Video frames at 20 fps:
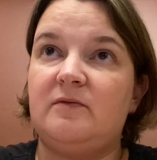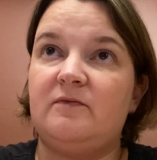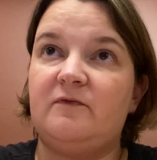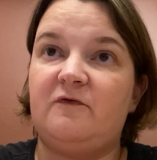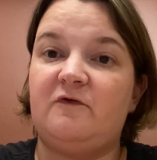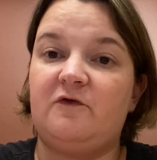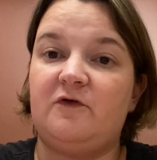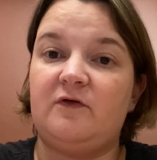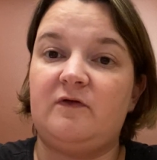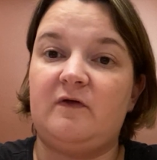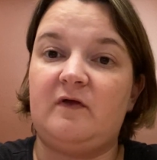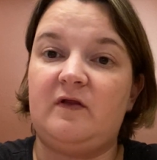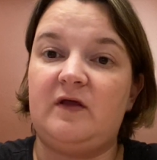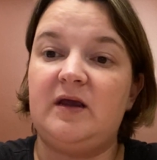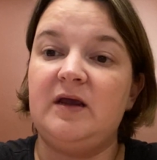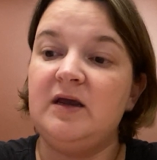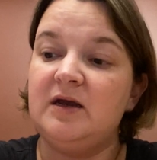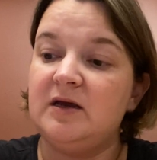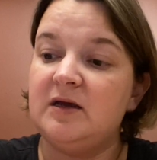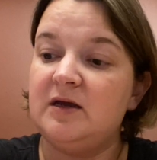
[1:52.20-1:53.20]
for the
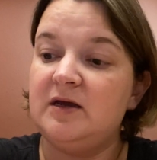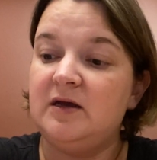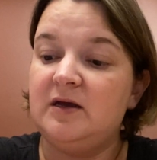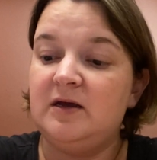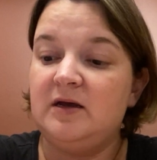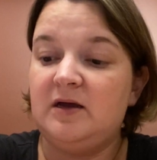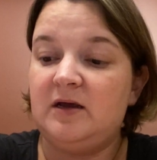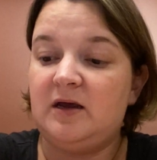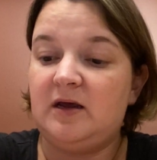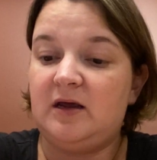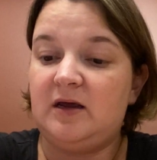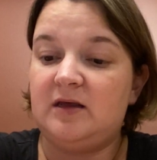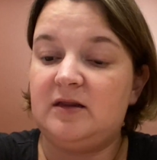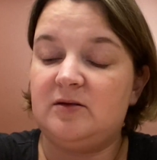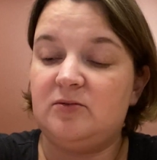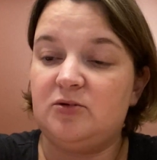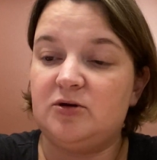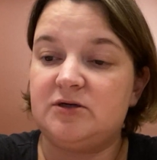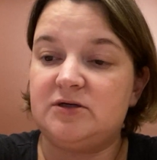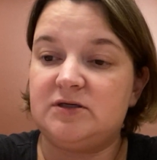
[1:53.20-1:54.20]
link, and the
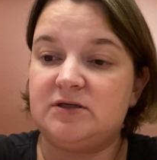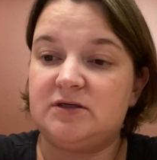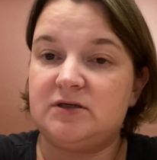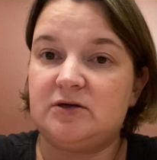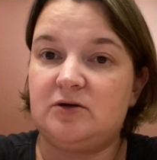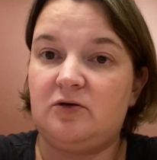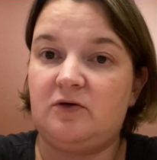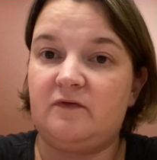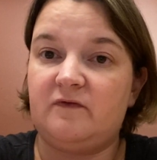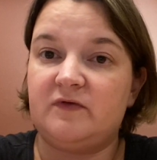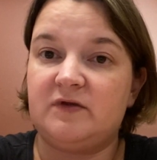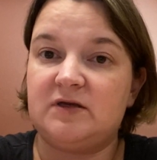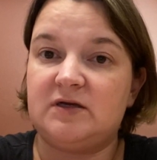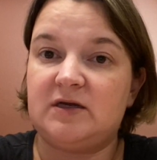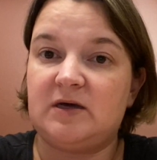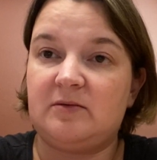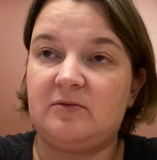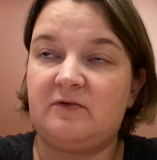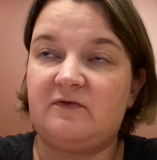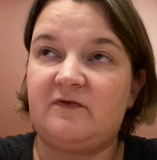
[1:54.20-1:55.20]
bridges go over the
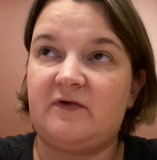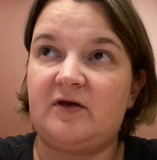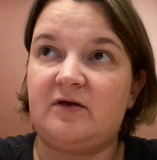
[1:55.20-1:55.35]
Thames